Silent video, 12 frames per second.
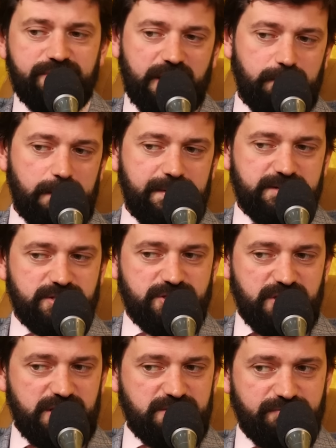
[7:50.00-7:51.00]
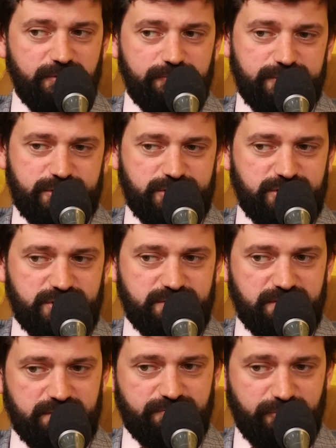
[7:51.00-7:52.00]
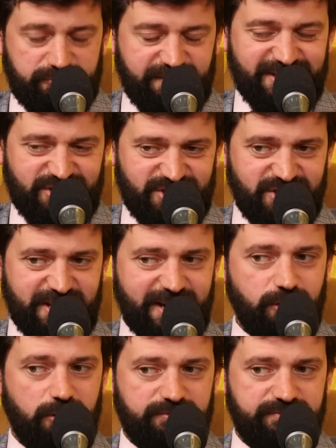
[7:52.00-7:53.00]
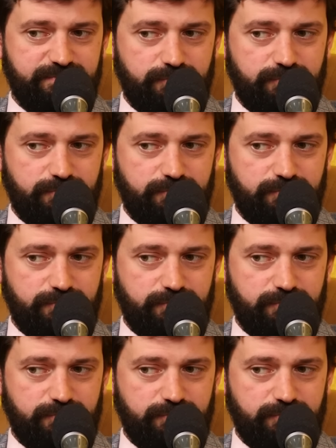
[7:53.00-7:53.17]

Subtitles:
think it's a season. Foot fetishes kick off